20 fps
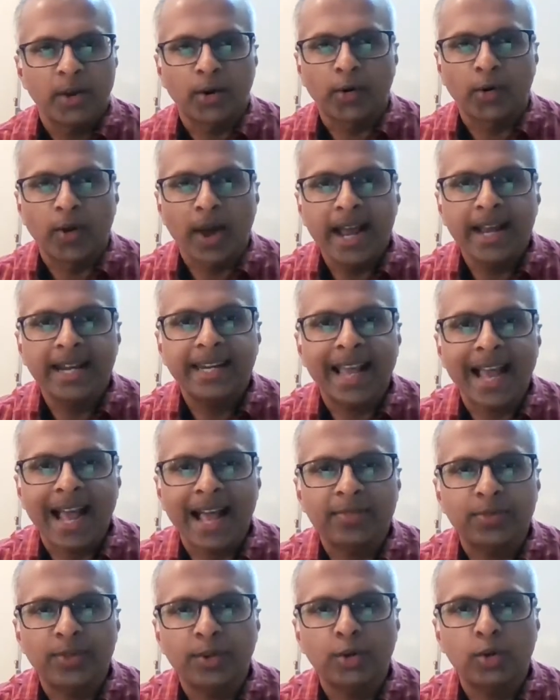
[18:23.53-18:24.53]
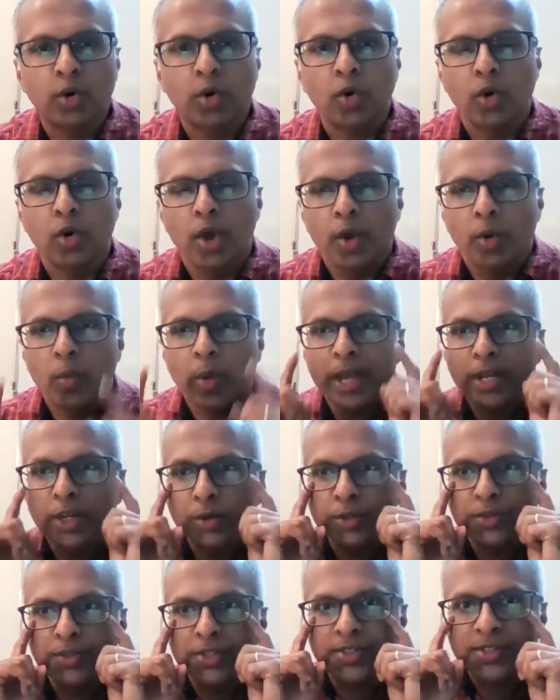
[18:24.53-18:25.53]
right at the door. When
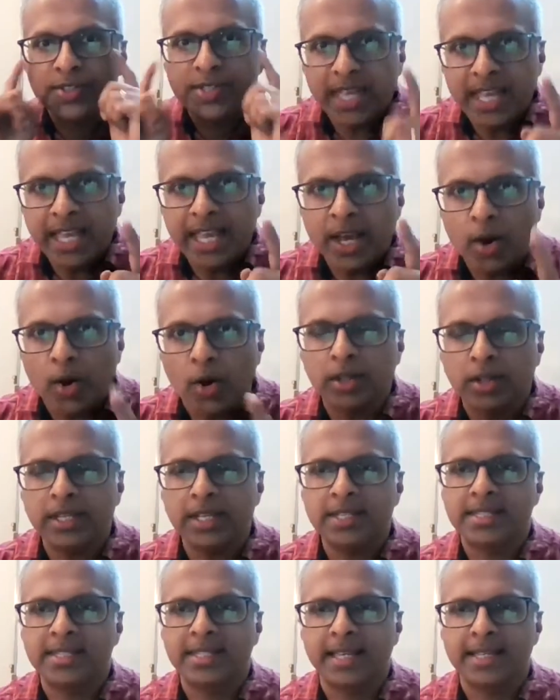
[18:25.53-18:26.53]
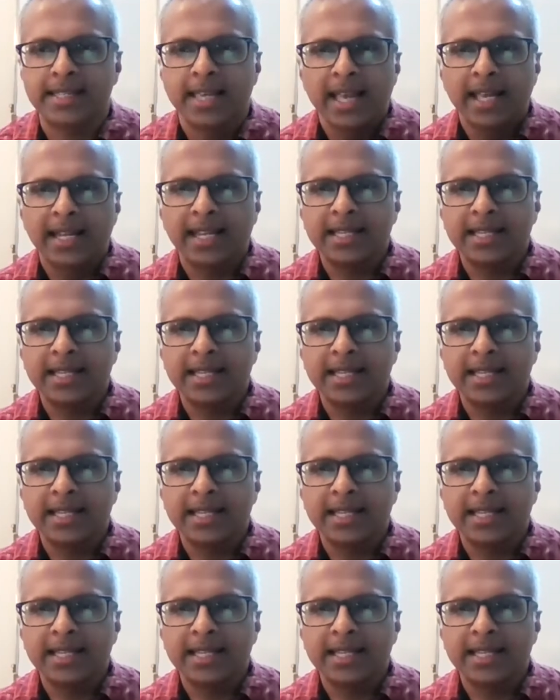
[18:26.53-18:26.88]
you see all these things,